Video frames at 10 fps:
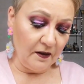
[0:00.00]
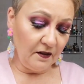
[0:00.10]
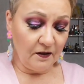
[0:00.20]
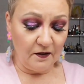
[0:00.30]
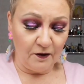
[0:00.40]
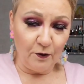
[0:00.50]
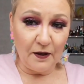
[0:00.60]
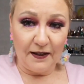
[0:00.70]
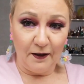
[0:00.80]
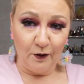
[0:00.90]
This isn't
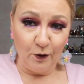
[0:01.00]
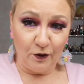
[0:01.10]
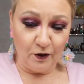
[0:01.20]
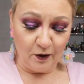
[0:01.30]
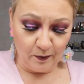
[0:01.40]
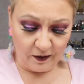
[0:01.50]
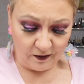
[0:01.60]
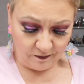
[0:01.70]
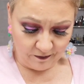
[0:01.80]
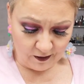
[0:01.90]
really a neutral,
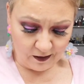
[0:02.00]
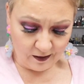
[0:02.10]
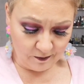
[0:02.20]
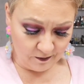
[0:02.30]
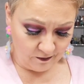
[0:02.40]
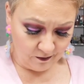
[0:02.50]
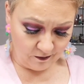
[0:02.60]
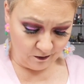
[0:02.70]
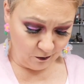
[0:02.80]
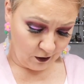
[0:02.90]
but
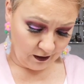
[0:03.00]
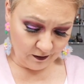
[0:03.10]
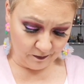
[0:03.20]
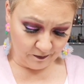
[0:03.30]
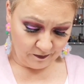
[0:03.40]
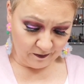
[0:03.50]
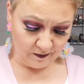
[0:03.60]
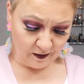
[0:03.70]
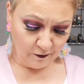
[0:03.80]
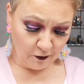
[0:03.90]
well,
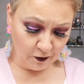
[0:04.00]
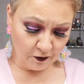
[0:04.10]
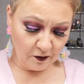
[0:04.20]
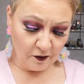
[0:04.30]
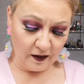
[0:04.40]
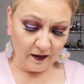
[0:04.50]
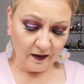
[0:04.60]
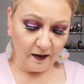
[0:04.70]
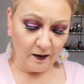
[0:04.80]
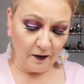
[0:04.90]
the first
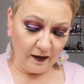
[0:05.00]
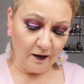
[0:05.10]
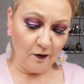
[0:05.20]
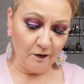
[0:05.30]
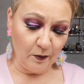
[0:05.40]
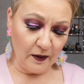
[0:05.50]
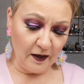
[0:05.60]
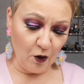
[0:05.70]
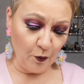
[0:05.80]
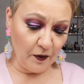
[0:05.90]
thing I think of when
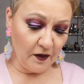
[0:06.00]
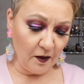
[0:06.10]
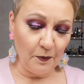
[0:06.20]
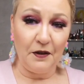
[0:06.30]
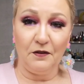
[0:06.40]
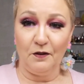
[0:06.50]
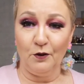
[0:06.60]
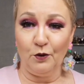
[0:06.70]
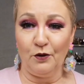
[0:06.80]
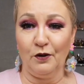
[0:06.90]
I open it up is
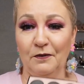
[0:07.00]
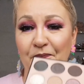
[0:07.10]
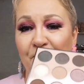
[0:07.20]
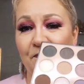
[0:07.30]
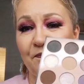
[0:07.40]
neutral.